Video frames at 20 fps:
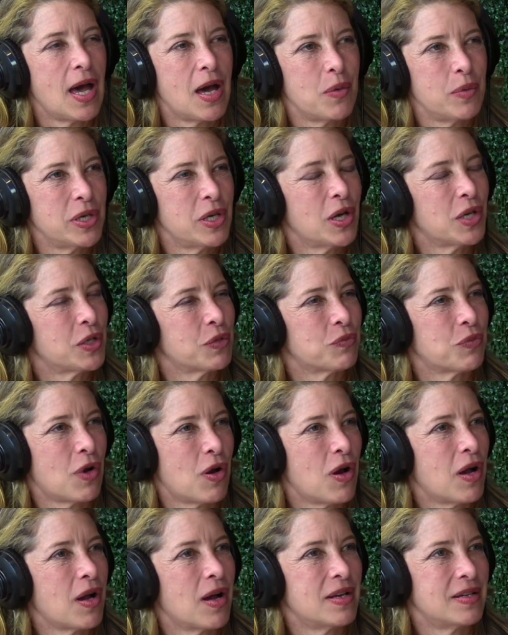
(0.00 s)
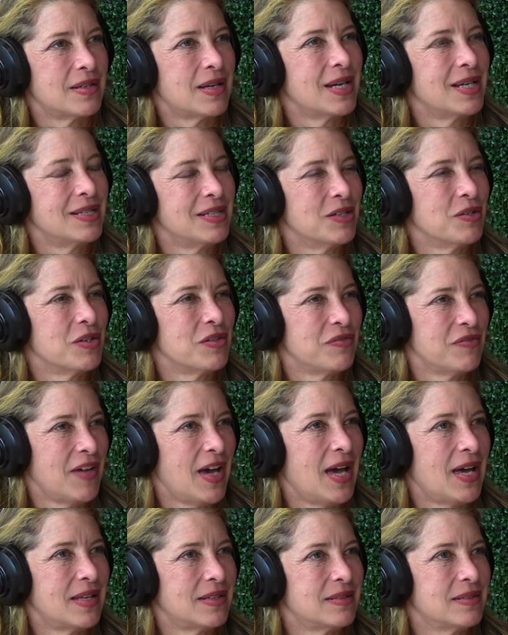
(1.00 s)
how we got it wrong on dietary
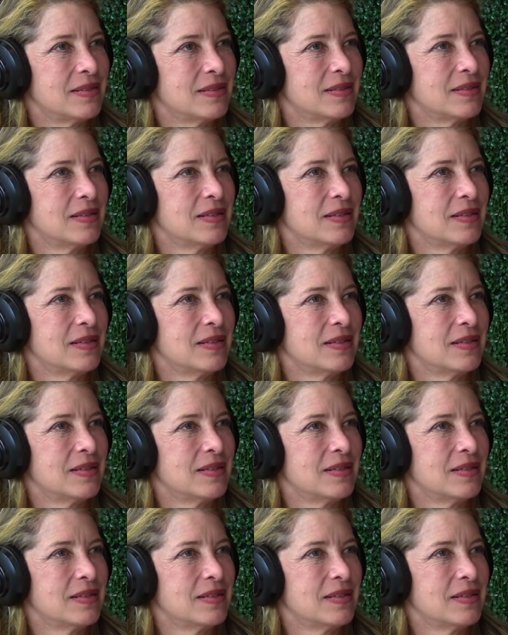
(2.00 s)
fat.